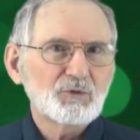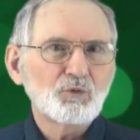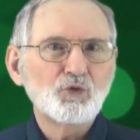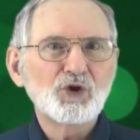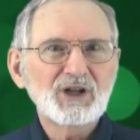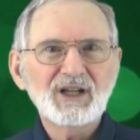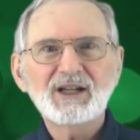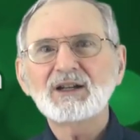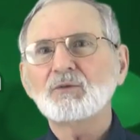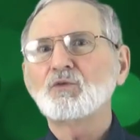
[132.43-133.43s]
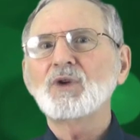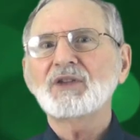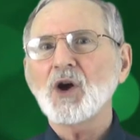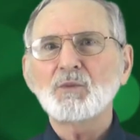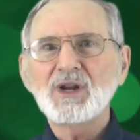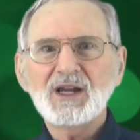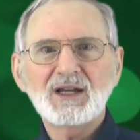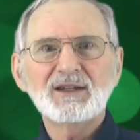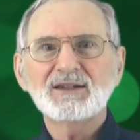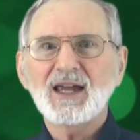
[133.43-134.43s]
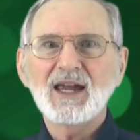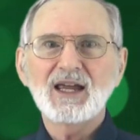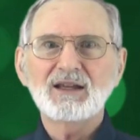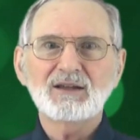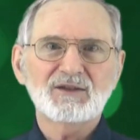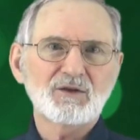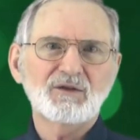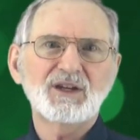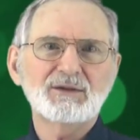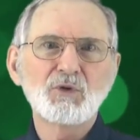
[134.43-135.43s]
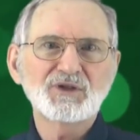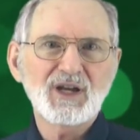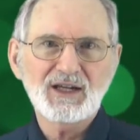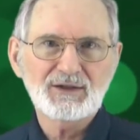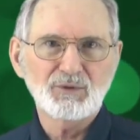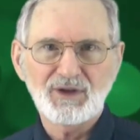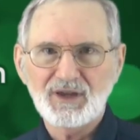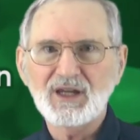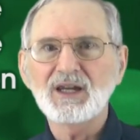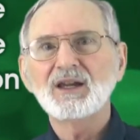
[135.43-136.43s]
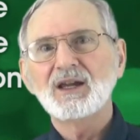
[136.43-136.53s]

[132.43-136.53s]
woodland with openings and sort of these mosaics with the